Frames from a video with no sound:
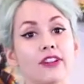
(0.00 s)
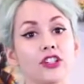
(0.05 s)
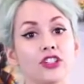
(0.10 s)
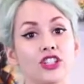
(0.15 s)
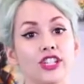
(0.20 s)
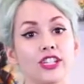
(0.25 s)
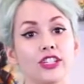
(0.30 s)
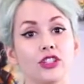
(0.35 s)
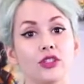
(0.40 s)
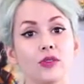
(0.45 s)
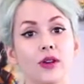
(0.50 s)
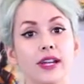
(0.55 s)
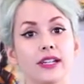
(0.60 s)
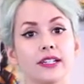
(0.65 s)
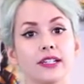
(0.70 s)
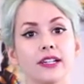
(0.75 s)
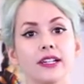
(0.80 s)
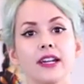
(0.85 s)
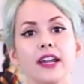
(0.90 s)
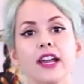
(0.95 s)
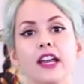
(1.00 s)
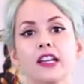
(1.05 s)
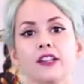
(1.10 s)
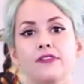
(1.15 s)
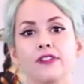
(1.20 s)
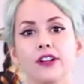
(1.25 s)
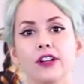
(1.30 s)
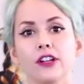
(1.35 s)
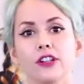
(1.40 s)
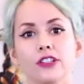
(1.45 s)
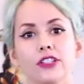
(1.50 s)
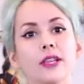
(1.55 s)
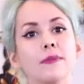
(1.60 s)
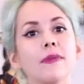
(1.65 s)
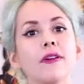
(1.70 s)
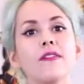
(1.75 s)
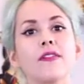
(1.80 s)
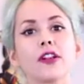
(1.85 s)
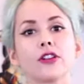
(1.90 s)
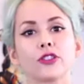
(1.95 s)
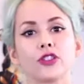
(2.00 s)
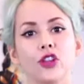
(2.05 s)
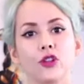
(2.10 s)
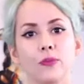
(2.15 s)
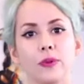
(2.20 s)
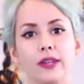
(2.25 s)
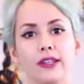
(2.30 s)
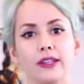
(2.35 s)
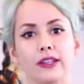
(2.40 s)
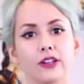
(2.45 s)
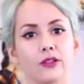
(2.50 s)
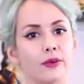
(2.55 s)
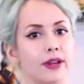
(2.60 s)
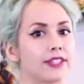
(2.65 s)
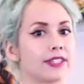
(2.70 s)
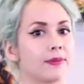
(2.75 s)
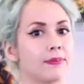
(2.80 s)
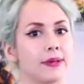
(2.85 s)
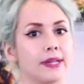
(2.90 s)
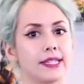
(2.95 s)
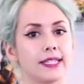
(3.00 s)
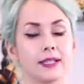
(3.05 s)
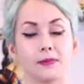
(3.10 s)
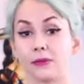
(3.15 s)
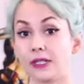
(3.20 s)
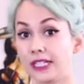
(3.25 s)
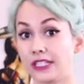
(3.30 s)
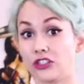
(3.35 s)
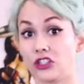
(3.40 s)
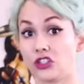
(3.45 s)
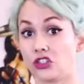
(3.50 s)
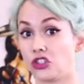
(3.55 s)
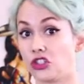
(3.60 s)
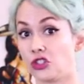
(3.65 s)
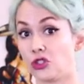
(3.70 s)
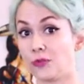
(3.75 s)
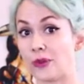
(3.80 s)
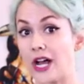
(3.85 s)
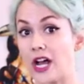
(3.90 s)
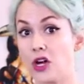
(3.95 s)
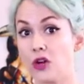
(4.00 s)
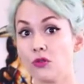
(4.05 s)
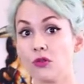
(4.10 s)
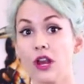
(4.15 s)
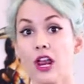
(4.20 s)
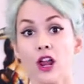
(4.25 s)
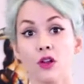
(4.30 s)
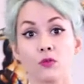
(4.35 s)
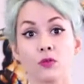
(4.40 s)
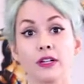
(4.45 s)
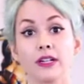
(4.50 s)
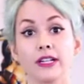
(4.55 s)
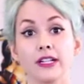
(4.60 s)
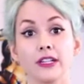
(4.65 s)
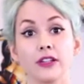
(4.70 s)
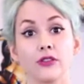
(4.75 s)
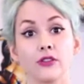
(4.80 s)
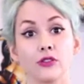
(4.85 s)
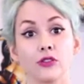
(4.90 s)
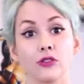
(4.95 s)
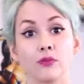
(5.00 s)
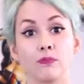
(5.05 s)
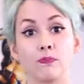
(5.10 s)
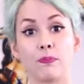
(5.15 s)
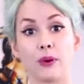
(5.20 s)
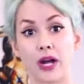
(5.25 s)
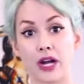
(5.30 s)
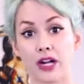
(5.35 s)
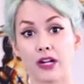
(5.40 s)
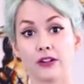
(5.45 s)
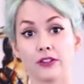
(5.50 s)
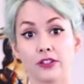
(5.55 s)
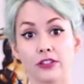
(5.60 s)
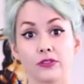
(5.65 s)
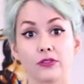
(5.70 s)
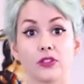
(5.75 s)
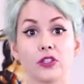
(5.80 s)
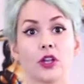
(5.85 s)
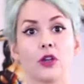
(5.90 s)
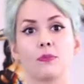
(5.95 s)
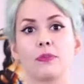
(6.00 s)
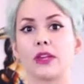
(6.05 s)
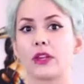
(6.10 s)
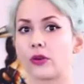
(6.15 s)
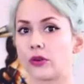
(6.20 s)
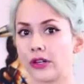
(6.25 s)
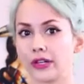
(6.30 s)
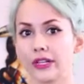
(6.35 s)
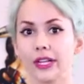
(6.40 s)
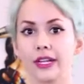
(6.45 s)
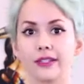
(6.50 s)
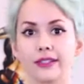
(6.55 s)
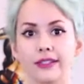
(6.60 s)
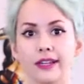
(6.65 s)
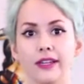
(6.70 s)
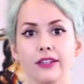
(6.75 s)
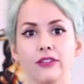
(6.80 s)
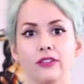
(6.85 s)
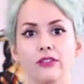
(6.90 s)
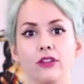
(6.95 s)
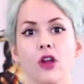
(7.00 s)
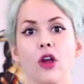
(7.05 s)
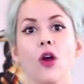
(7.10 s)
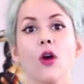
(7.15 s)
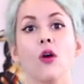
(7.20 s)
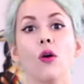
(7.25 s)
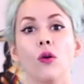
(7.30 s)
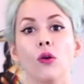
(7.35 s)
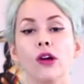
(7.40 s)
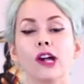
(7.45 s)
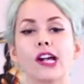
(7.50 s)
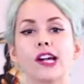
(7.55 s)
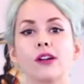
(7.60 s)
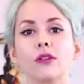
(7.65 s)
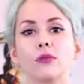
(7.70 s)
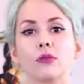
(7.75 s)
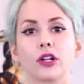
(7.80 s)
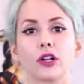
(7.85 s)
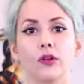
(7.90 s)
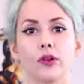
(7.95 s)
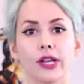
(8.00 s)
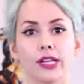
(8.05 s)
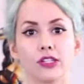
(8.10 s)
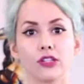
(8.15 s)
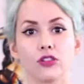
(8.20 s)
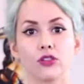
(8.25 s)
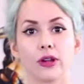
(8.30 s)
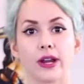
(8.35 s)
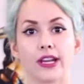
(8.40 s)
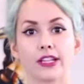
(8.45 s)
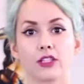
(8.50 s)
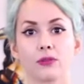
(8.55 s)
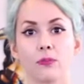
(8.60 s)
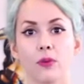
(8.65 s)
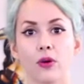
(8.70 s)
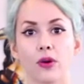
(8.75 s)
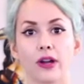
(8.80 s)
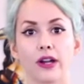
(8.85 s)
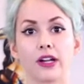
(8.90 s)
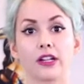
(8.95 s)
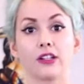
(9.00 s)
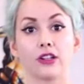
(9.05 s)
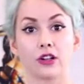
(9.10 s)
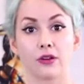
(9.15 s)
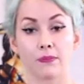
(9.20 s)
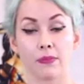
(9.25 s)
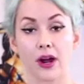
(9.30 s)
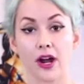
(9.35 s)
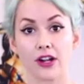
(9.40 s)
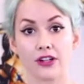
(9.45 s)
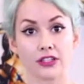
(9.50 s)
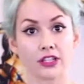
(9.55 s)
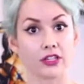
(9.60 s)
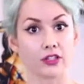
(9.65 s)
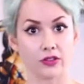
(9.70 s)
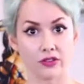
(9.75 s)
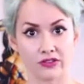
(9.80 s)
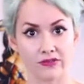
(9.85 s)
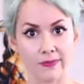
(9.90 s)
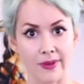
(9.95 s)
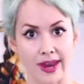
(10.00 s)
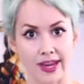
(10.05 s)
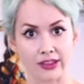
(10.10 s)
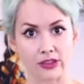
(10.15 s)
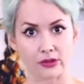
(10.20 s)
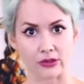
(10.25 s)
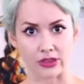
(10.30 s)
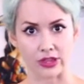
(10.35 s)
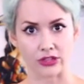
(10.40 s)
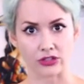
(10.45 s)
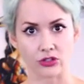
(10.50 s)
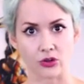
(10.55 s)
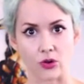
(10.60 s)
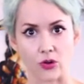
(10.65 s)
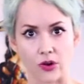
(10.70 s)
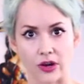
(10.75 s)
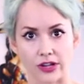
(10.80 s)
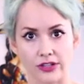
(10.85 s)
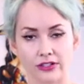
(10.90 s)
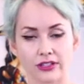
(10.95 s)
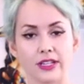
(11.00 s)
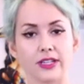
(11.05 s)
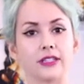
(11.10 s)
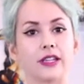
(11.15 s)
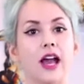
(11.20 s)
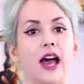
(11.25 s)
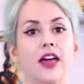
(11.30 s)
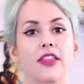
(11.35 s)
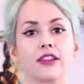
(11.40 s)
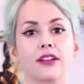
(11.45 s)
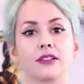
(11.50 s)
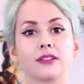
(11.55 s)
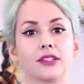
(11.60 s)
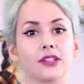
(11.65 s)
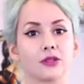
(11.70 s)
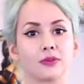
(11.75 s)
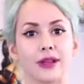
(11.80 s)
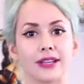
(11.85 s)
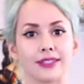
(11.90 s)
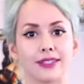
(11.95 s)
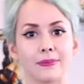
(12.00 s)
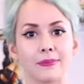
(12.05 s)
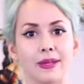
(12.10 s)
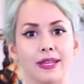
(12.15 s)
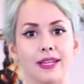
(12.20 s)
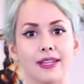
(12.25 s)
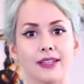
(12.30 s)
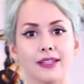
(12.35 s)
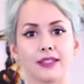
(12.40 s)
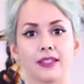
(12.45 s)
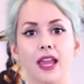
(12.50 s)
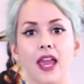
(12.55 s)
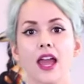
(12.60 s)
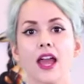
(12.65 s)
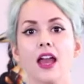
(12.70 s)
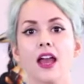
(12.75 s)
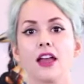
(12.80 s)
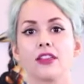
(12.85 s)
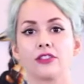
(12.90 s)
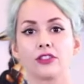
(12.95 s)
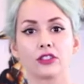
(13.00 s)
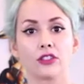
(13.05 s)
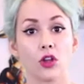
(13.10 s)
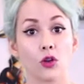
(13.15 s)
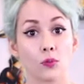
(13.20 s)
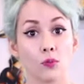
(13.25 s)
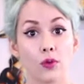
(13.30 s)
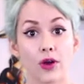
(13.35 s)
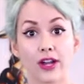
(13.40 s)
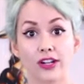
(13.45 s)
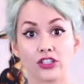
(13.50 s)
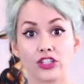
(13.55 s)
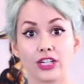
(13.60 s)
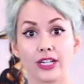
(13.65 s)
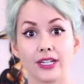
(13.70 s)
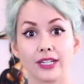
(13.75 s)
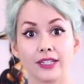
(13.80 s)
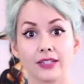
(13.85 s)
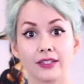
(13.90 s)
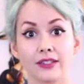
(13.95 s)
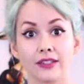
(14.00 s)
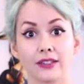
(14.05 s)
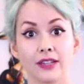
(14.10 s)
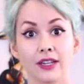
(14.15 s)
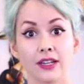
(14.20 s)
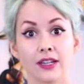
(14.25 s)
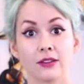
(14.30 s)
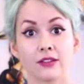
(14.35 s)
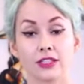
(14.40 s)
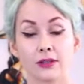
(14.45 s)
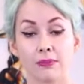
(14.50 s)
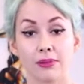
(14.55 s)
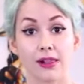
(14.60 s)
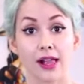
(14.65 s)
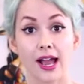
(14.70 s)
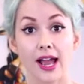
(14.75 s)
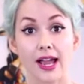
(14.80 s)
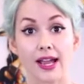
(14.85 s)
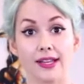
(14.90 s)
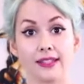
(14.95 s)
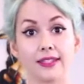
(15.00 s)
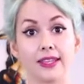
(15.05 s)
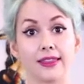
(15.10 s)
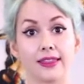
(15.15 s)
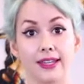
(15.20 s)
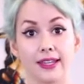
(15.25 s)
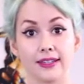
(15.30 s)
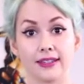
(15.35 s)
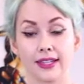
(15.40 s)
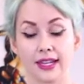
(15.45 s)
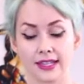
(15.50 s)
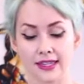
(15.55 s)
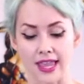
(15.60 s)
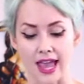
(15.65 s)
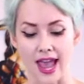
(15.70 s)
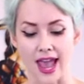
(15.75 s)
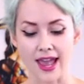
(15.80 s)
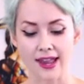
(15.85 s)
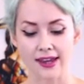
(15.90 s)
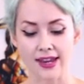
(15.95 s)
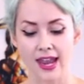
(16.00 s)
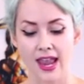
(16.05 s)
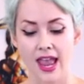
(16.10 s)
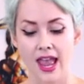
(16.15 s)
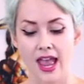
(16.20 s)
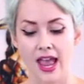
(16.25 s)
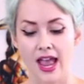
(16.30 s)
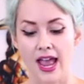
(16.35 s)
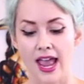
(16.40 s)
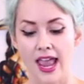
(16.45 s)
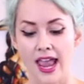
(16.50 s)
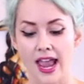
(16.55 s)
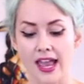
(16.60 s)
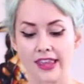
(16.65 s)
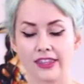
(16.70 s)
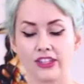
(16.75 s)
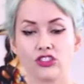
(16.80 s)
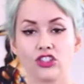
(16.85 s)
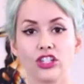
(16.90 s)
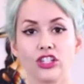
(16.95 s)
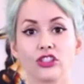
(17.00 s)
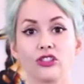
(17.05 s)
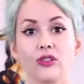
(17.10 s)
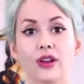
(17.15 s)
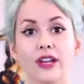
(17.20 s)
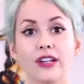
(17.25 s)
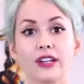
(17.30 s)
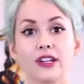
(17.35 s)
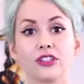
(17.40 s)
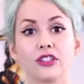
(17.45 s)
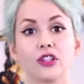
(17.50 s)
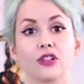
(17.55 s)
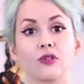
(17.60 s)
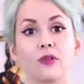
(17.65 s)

our cheese grater. For some of our soaping little recipes I'm going to teach you about, we're going to use bars of soap that already exist, or we're going to transport your bars that you've made through this course into other little recipes, soap washing supplies, and things like that. And the cheese grater is a